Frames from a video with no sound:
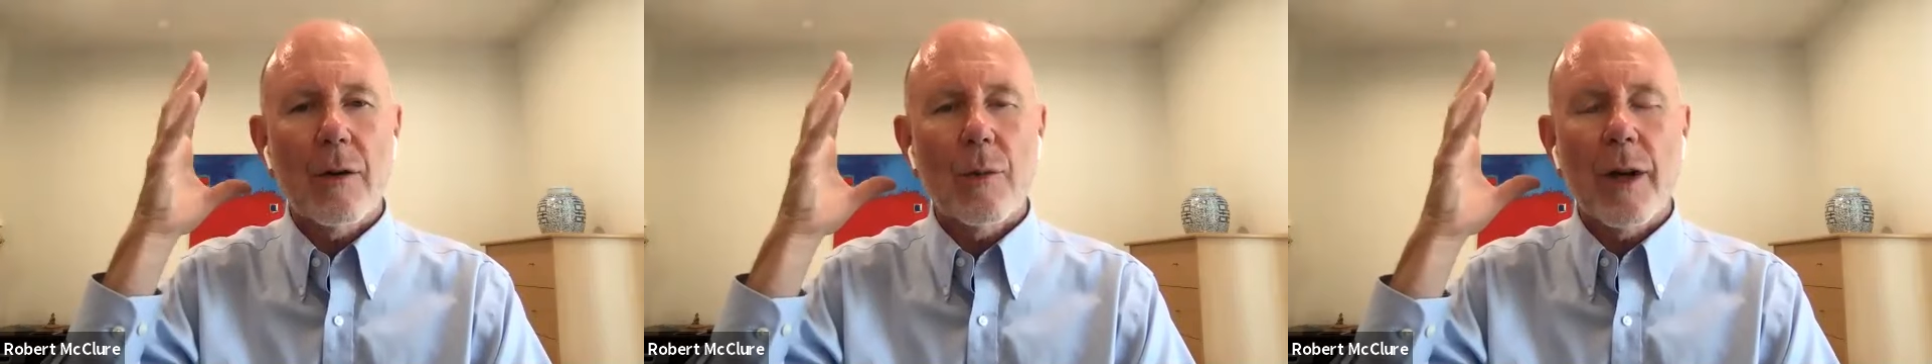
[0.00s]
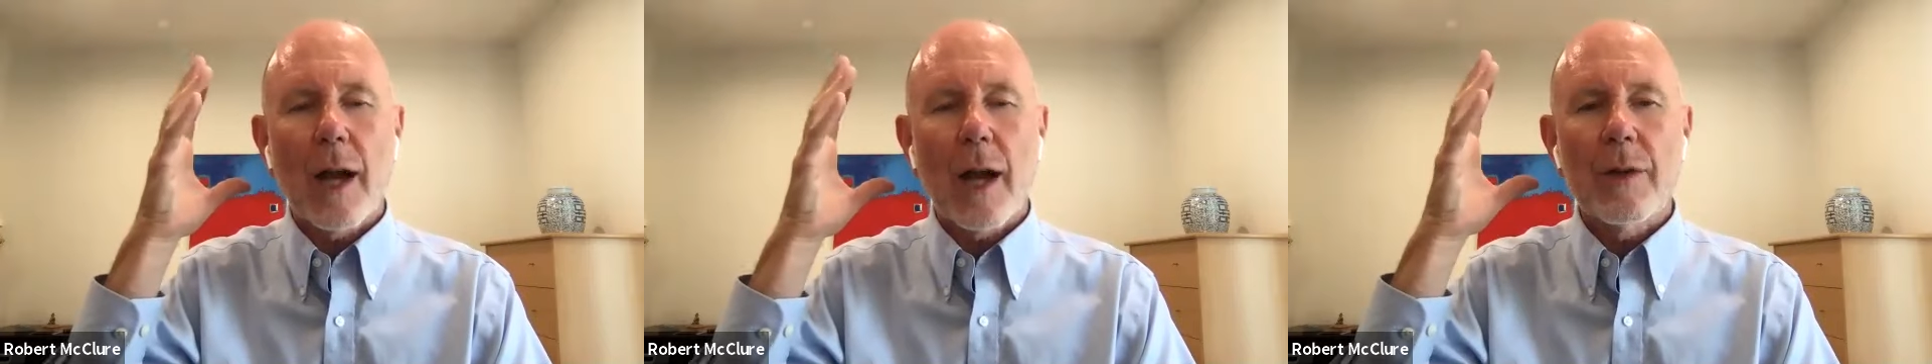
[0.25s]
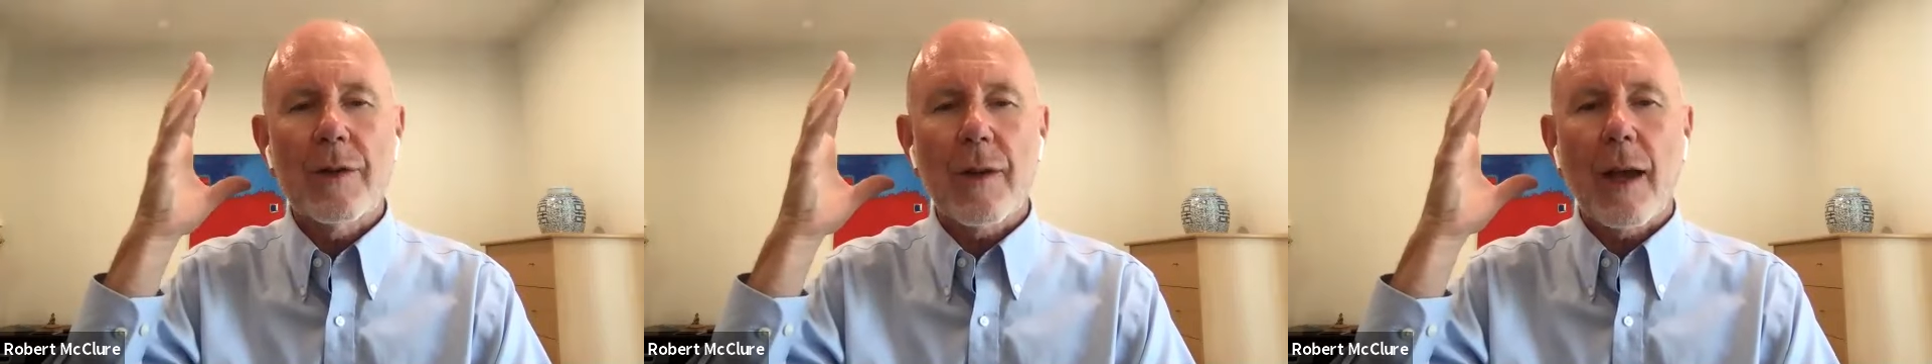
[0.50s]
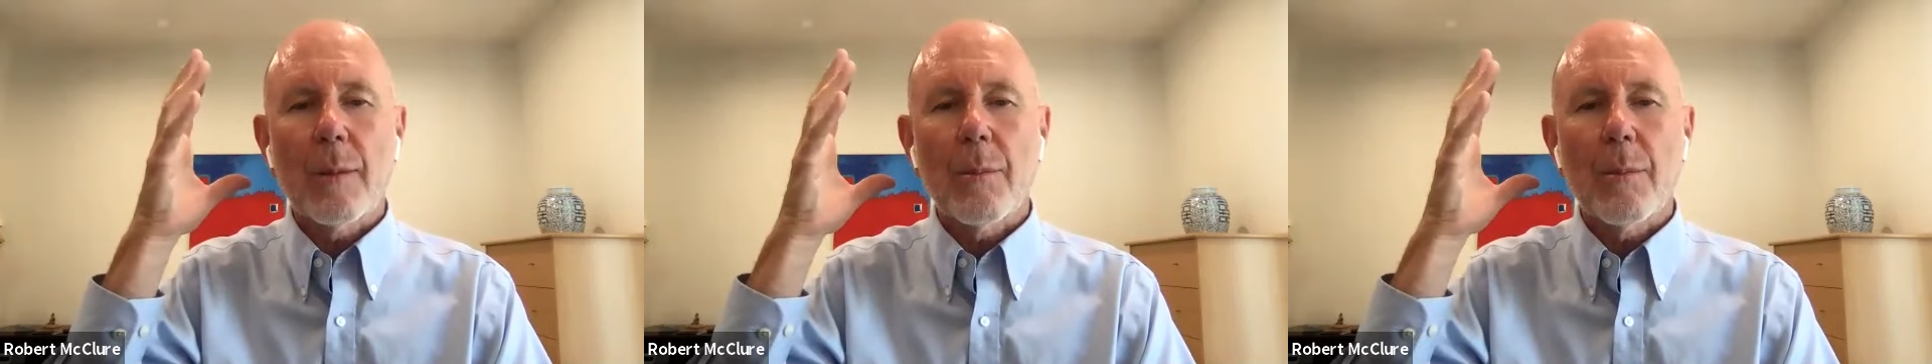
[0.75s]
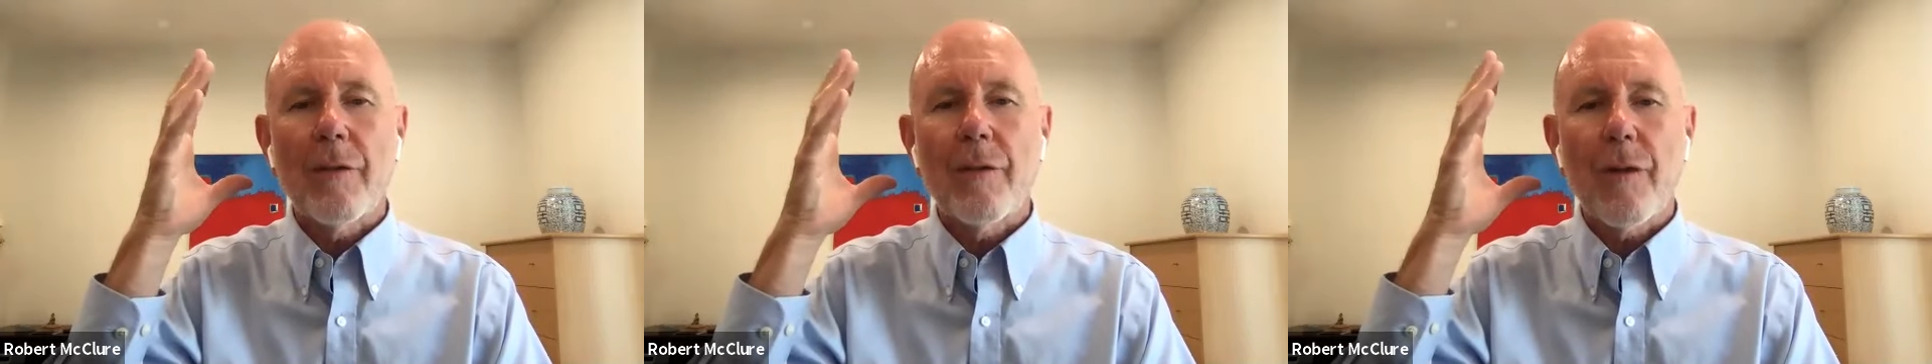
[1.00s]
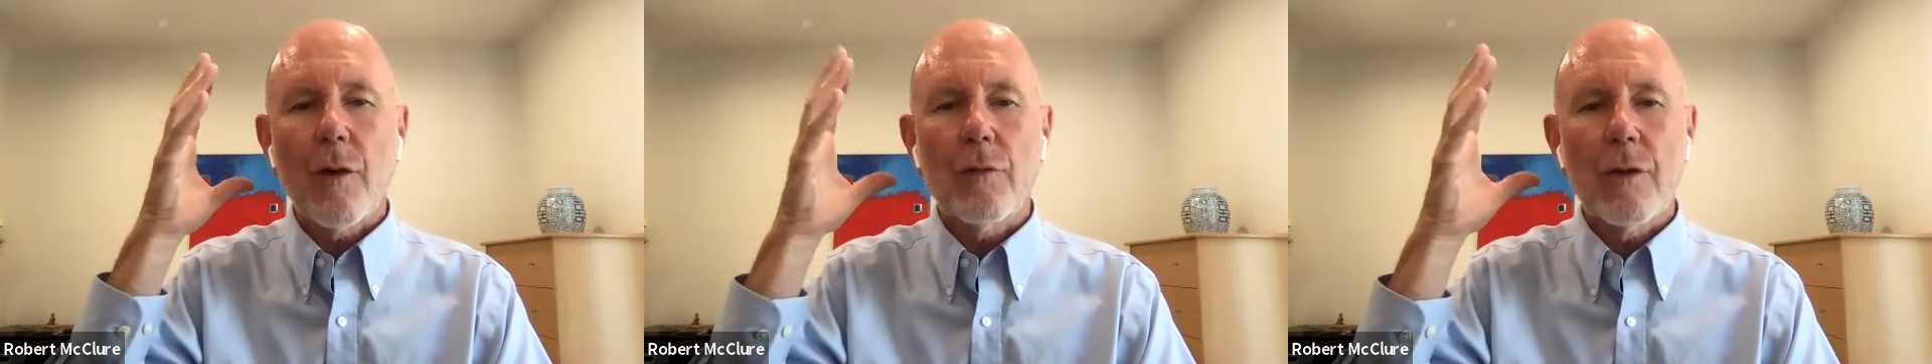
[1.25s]
When I recite my
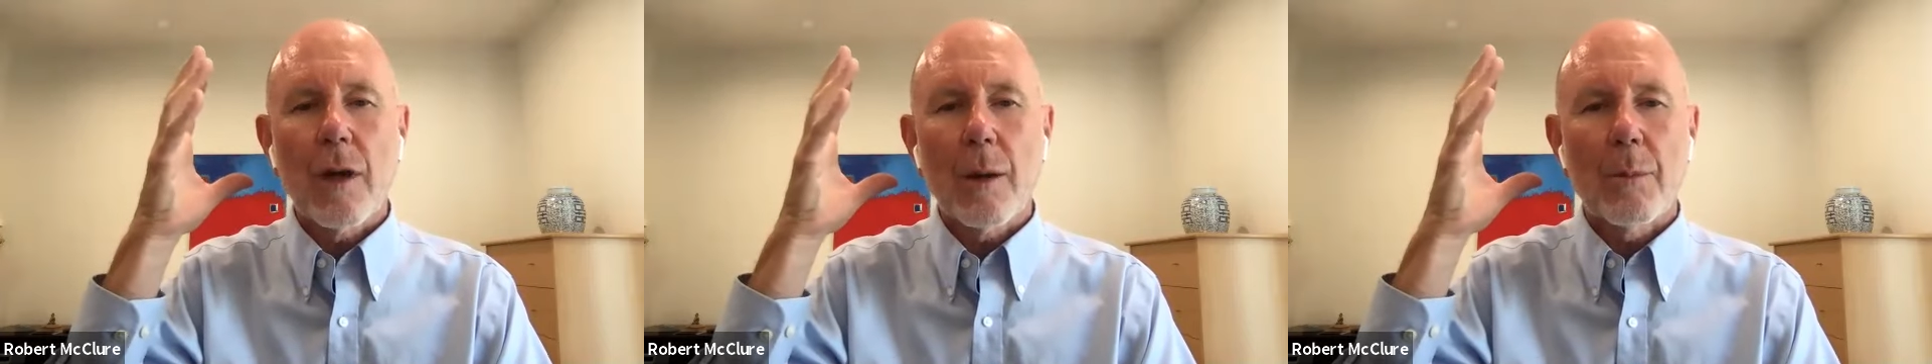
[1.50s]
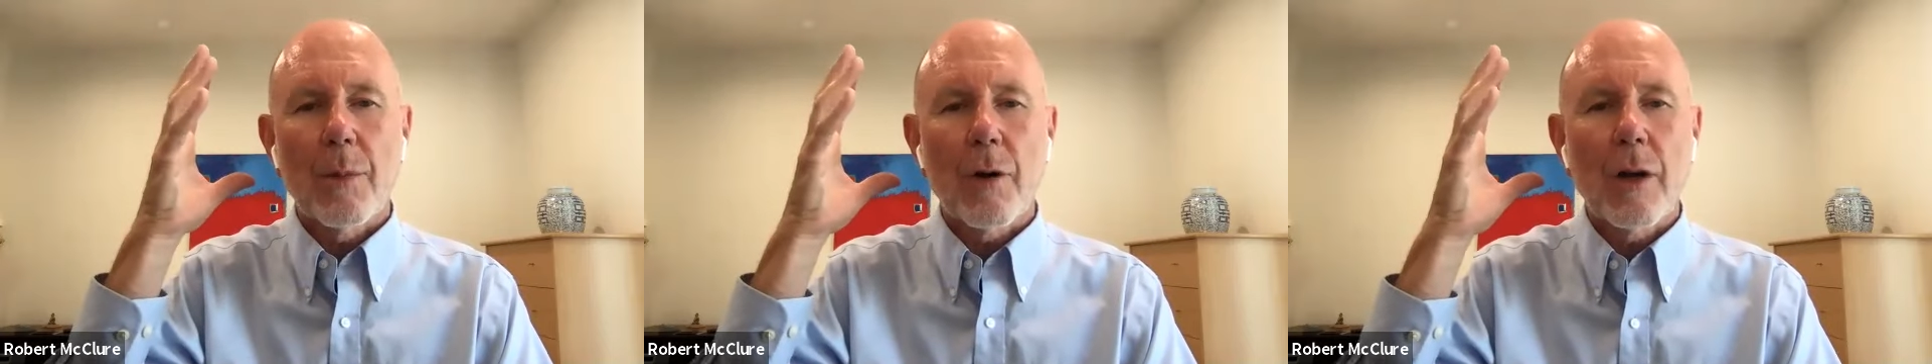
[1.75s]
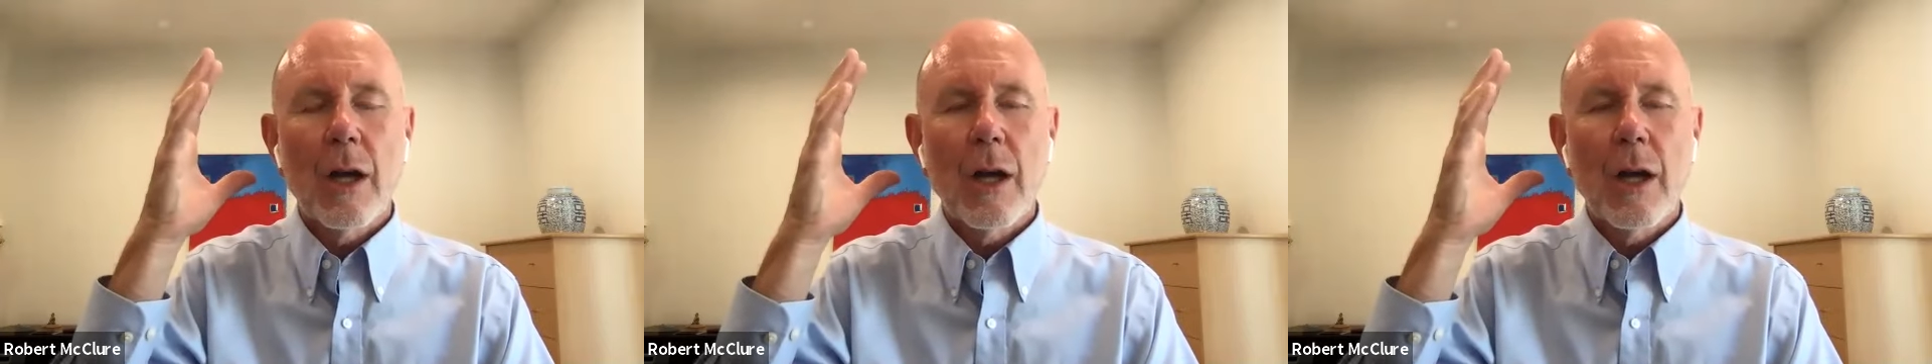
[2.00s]
phone number